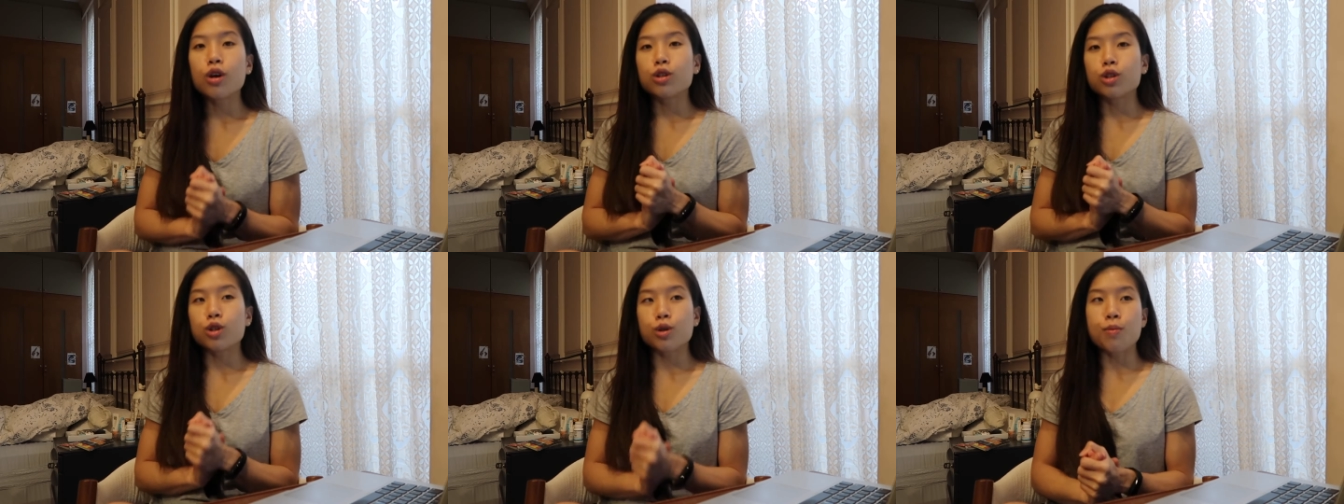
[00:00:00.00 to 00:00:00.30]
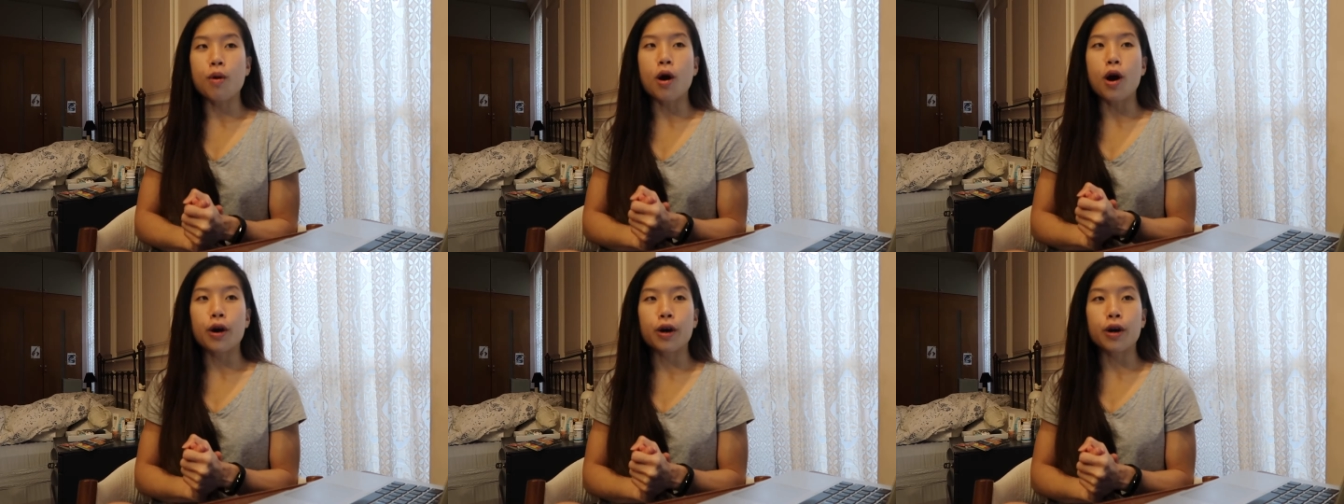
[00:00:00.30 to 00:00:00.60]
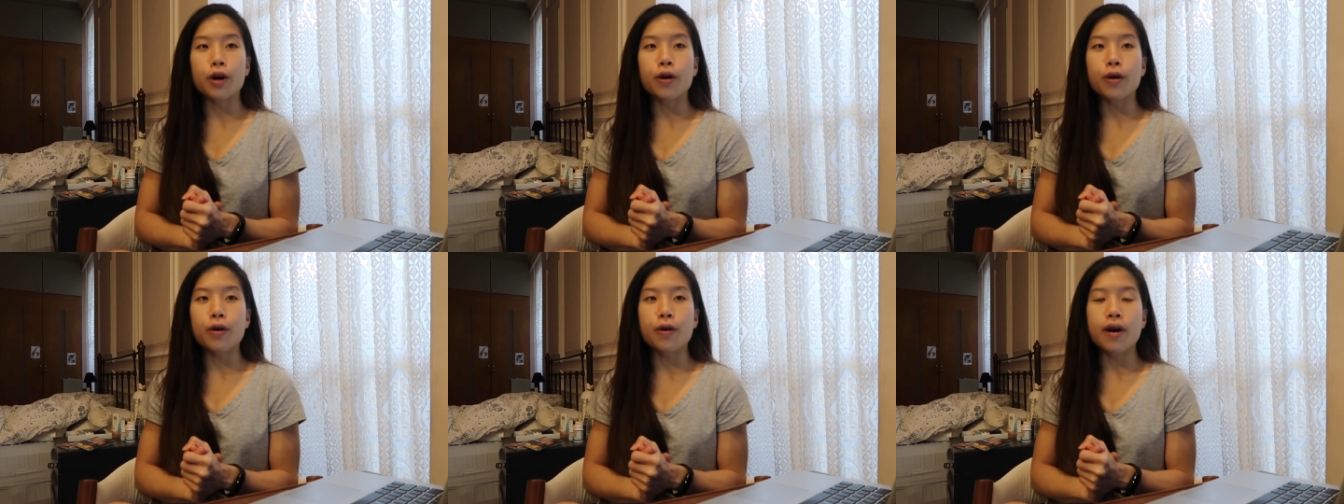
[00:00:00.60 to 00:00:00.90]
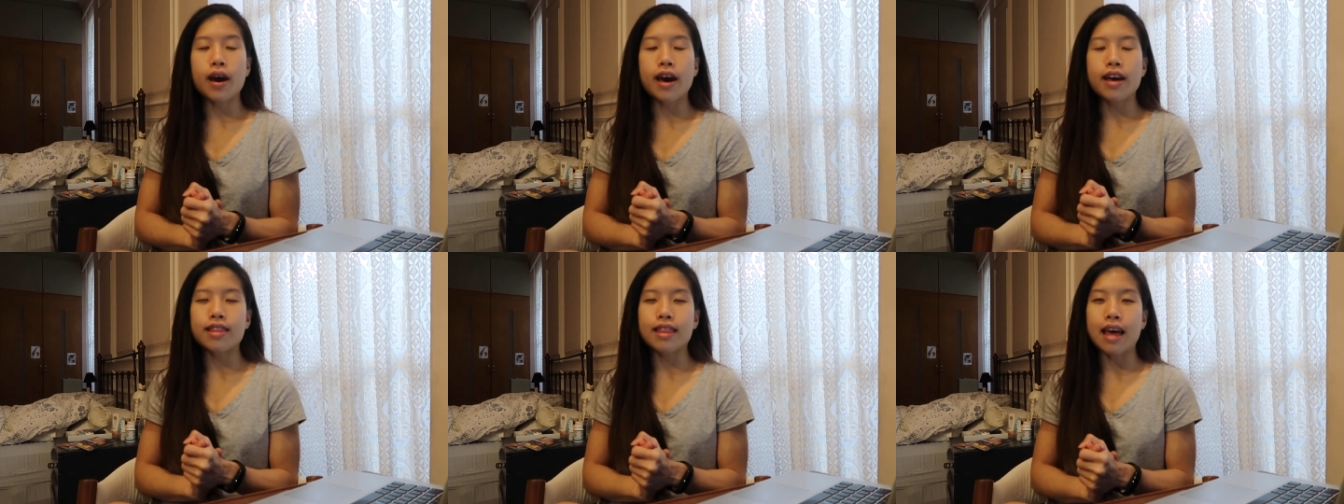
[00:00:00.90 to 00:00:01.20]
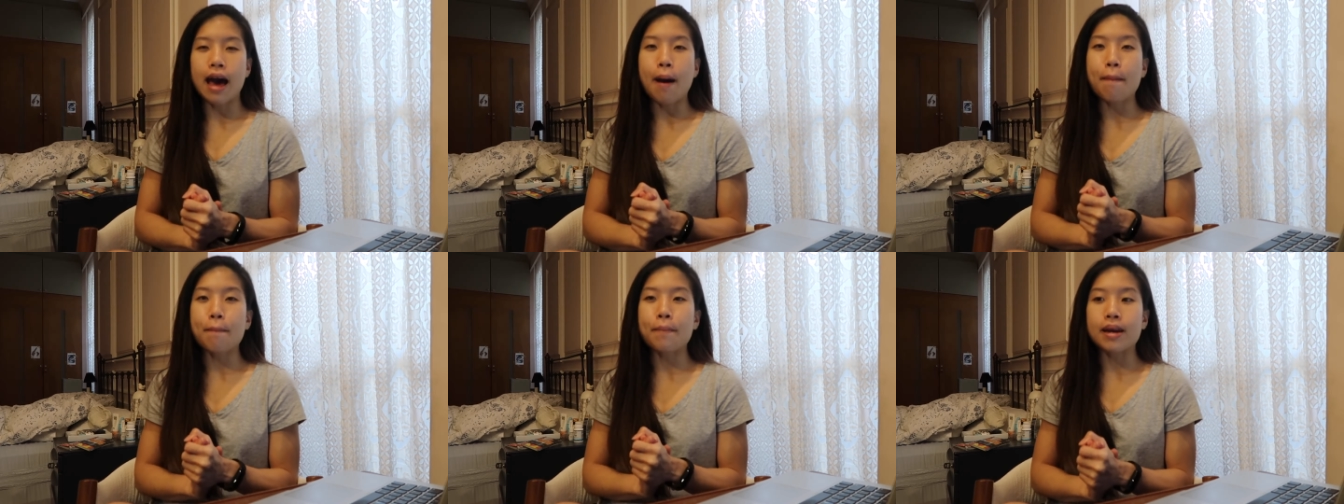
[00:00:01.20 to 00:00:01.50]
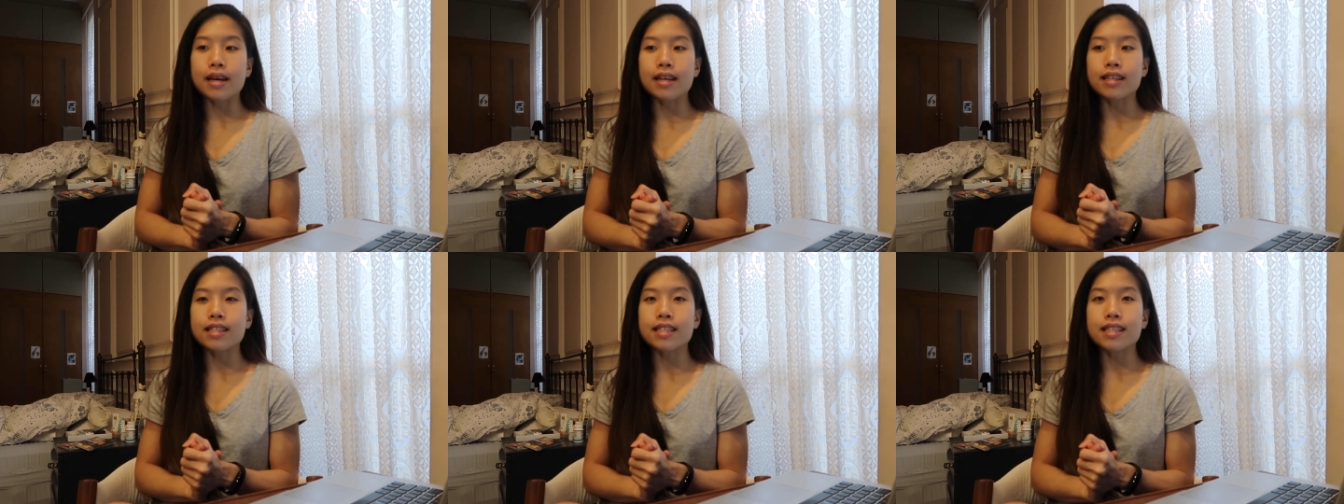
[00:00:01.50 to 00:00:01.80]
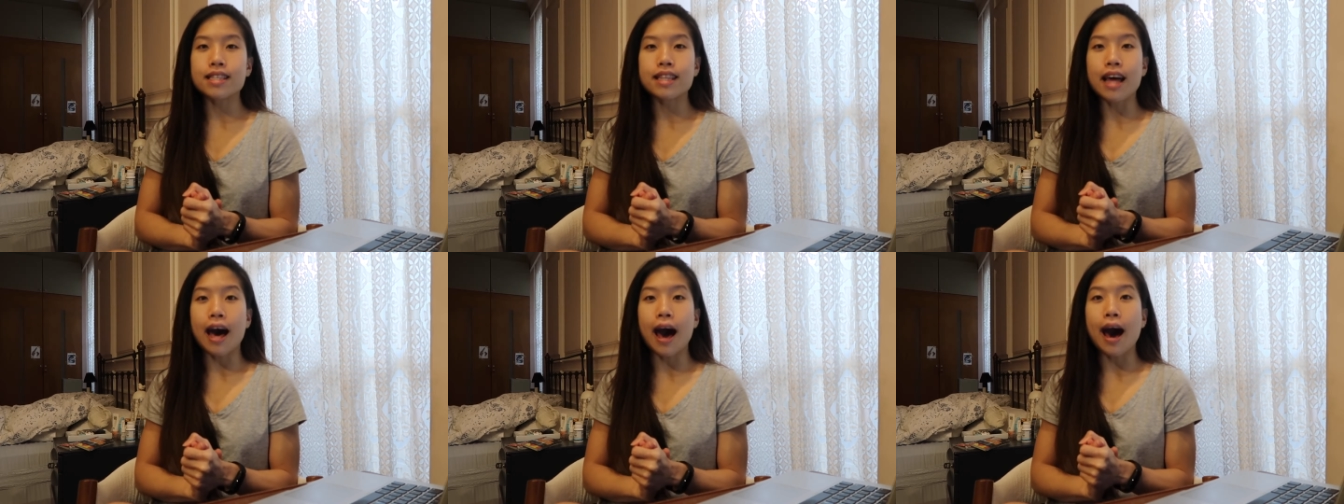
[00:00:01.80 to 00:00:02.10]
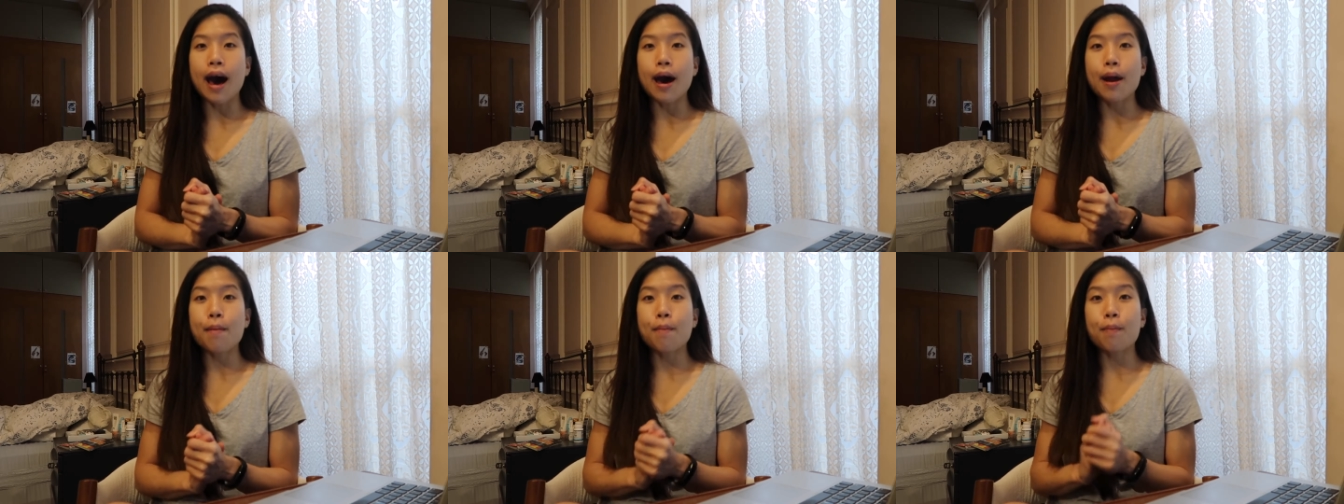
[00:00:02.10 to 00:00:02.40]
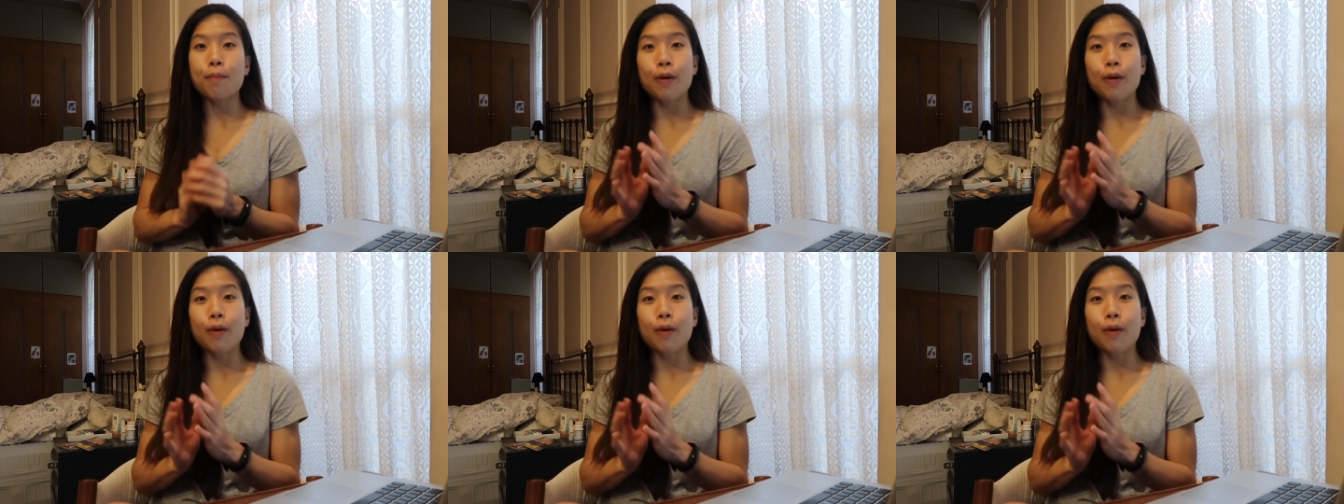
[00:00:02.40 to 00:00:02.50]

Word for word: tomorrow and that means that